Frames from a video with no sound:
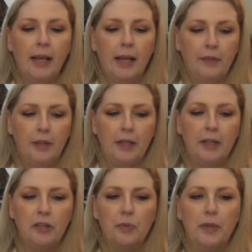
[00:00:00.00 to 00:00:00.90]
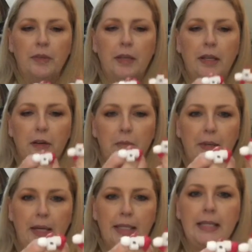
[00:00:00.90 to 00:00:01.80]
And then each one of the
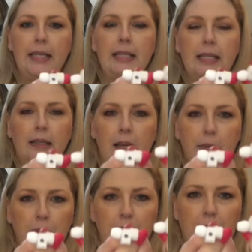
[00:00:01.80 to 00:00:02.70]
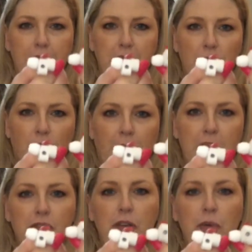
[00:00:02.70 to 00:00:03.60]
earbuds is labeled left and
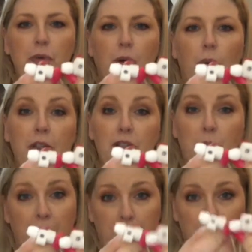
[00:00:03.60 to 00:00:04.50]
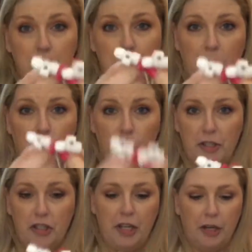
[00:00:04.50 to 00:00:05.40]
right so you know which one goes in
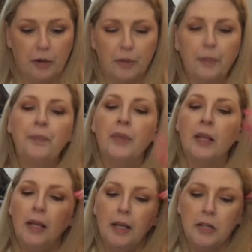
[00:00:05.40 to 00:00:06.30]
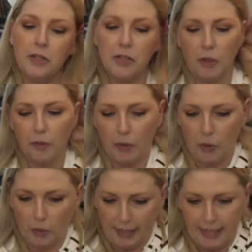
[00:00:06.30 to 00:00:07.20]
which ear. So the
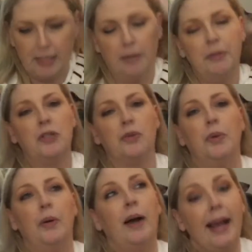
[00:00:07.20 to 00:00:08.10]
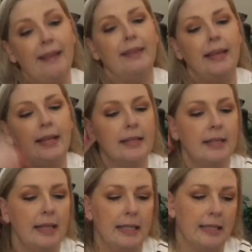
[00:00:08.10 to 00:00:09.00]
whole idea behind
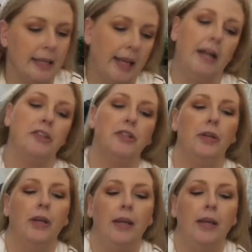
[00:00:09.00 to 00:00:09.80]
these is that